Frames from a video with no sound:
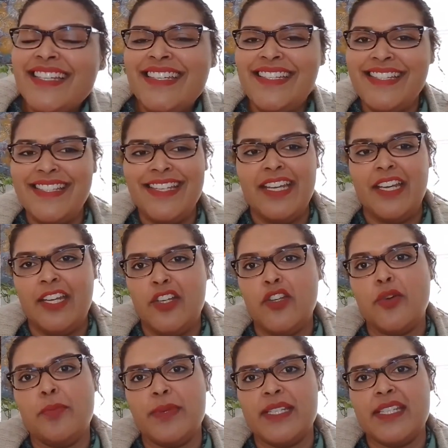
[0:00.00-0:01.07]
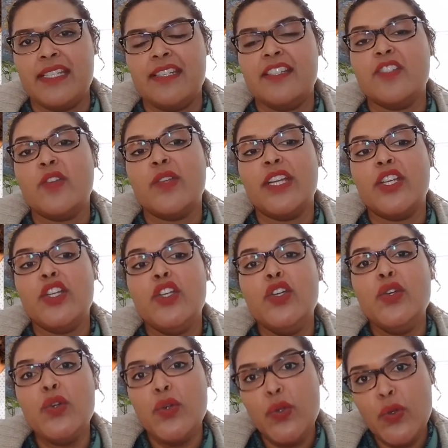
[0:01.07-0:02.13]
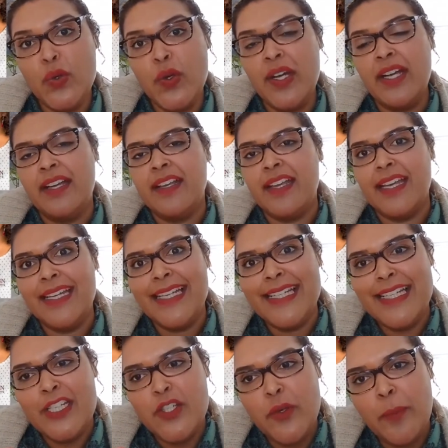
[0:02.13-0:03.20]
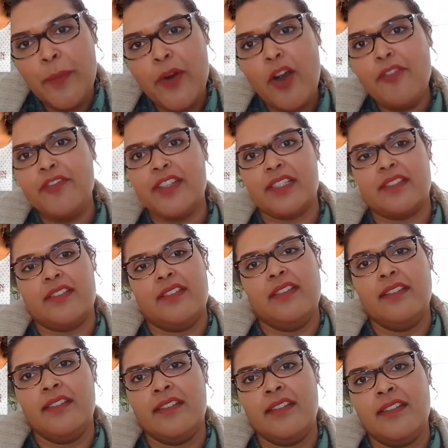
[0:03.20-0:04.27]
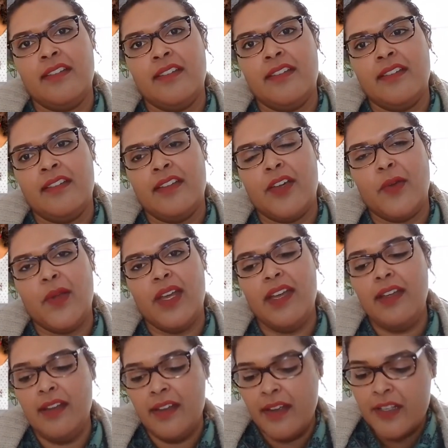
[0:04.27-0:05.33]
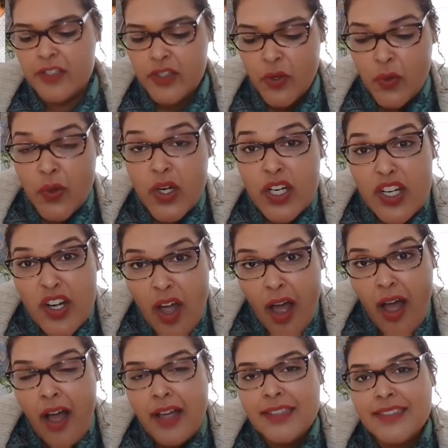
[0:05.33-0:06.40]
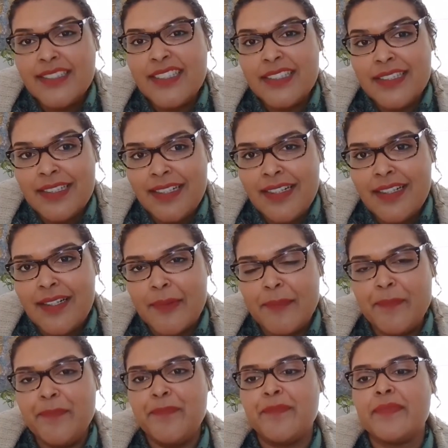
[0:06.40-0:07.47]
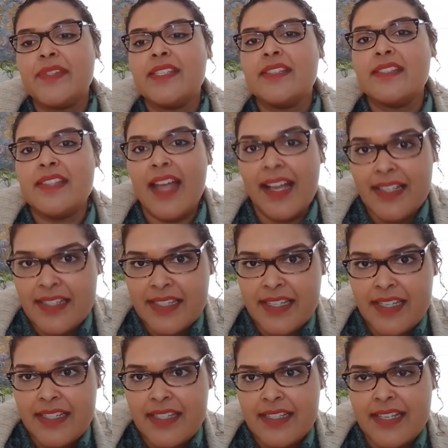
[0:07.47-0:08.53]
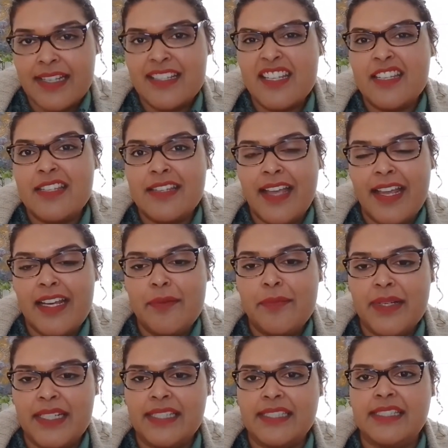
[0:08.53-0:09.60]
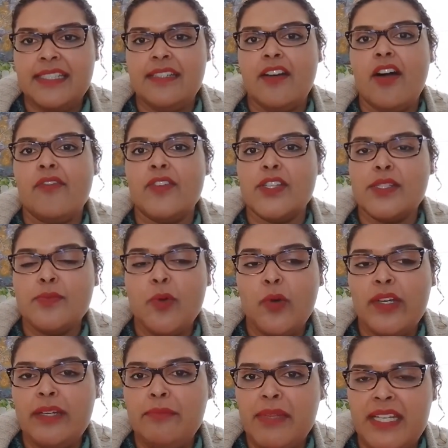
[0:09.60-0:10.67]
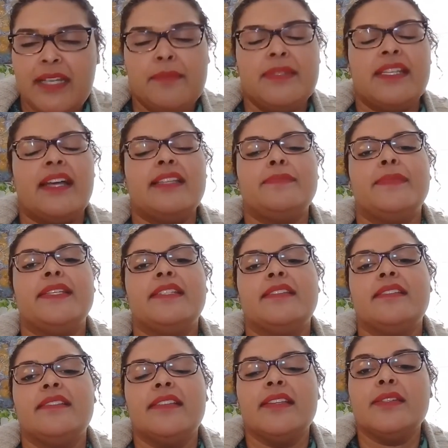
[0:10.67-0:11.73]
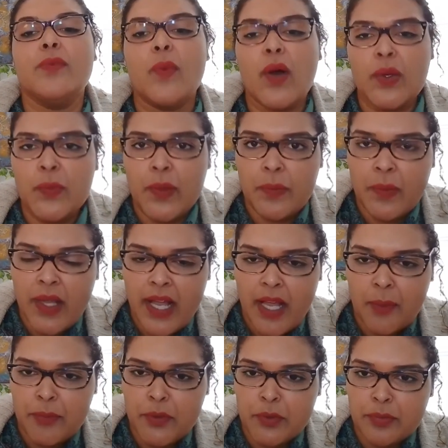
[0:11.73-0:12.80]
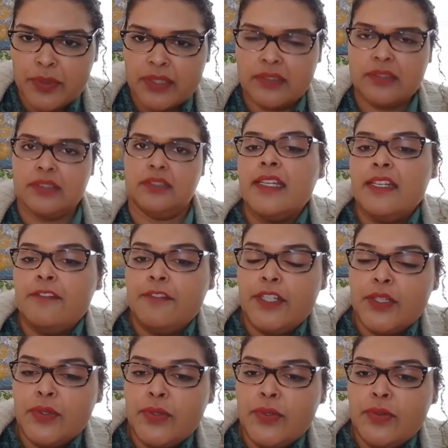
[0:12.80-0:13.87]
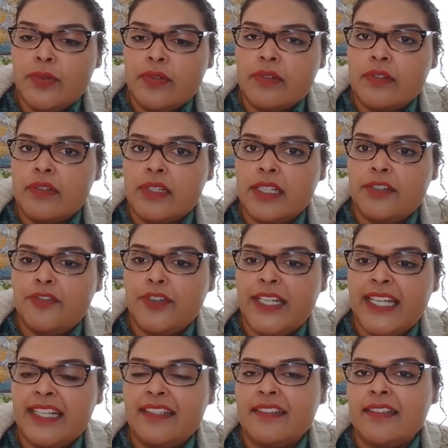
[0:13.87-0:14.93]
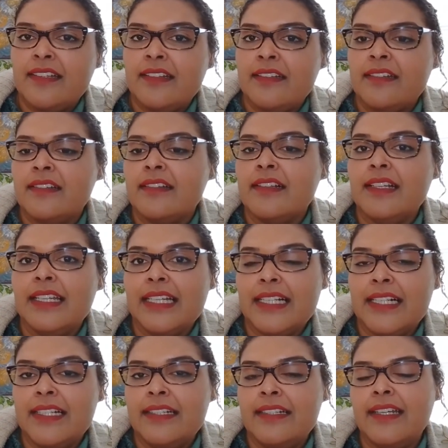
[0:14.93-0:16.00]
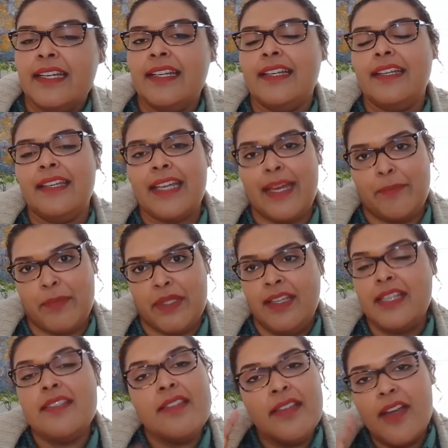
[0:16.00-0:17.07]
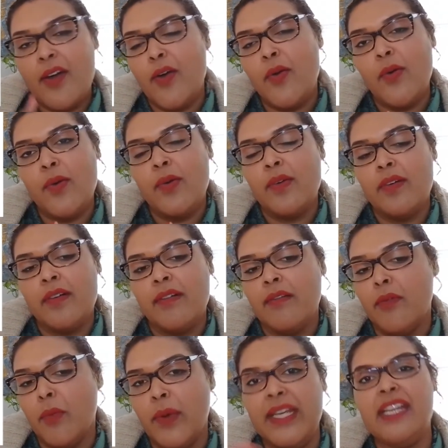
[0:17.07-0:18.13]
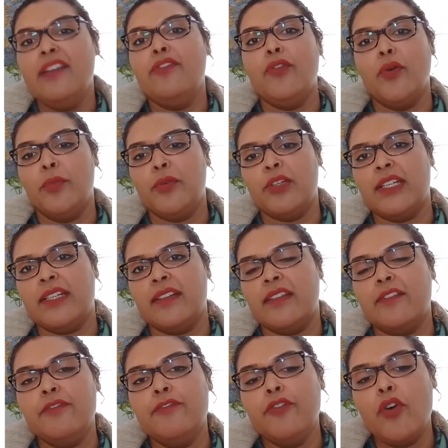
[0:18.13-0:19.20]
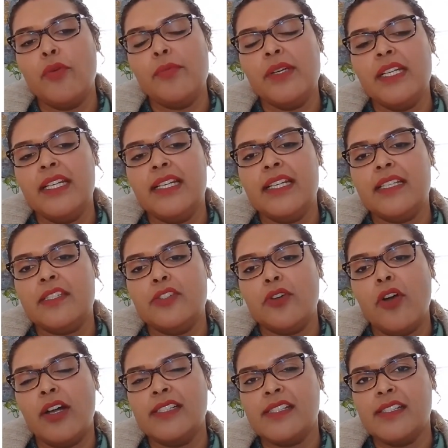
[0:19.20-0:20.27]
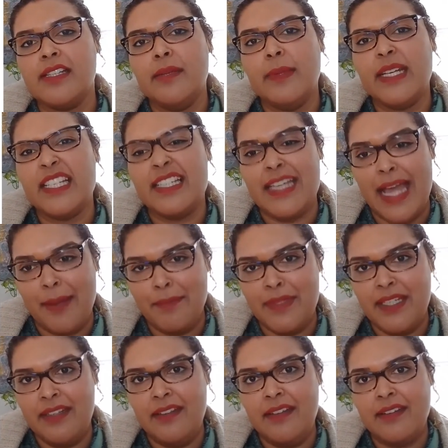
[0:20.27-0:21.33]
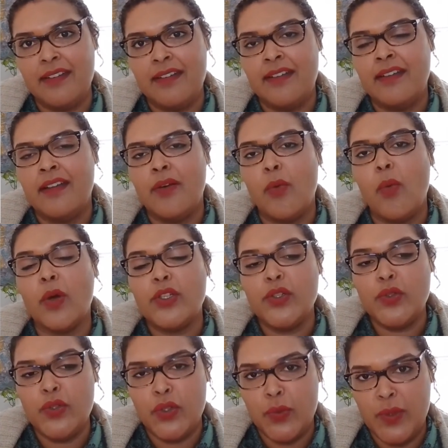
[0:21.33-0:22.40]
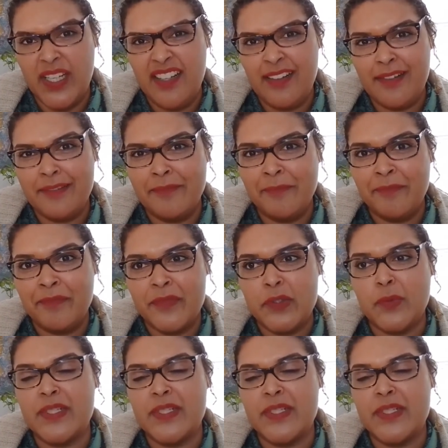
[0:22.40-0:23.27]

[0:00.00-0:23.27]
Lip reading: easier in your business so that you can increase your profit. Okay, so long-term success and sustainability of a small and medium-sized business is what we will help you build. Review, reflect, learn, and adapt. There's no winning formula. The formula is to constantly be adapting what you're doing to